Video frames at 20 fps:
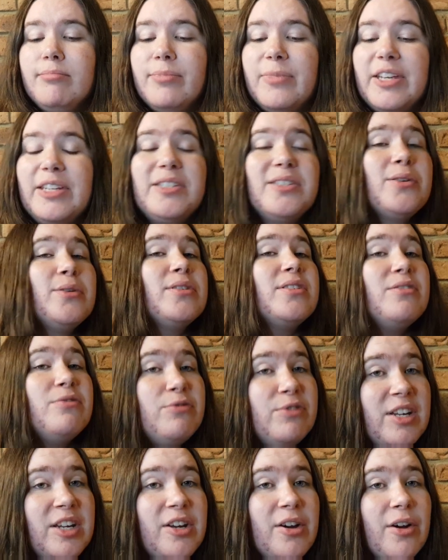these sorts of
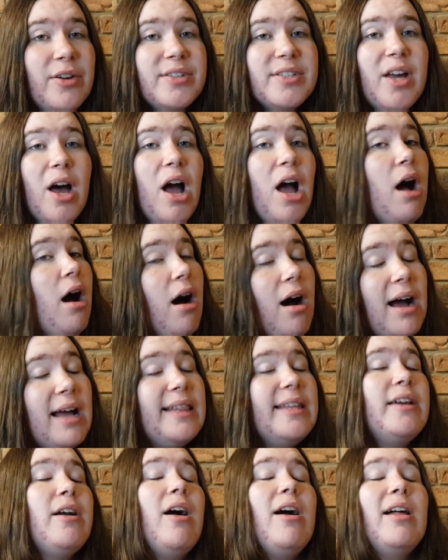videos, I
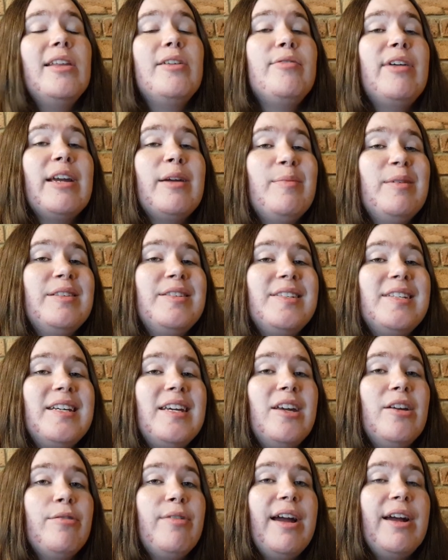highly, highly recommend
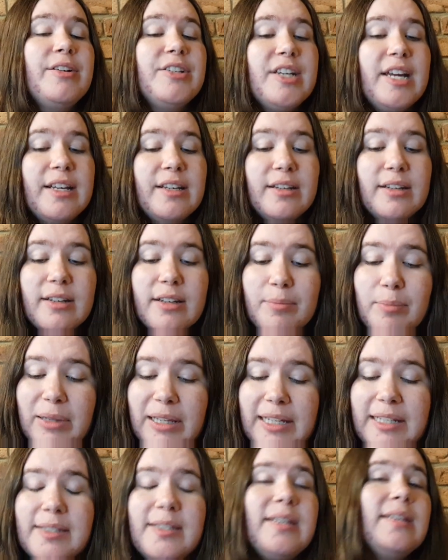sticking around, and
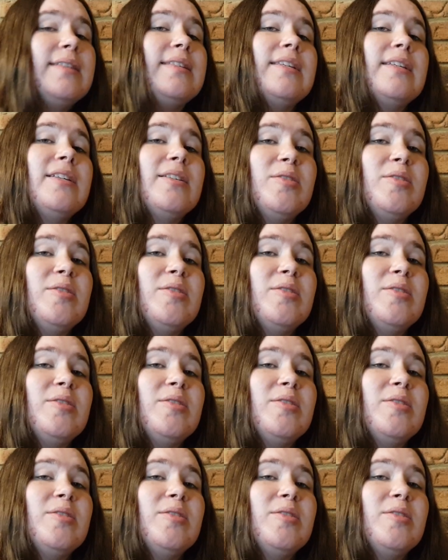please consider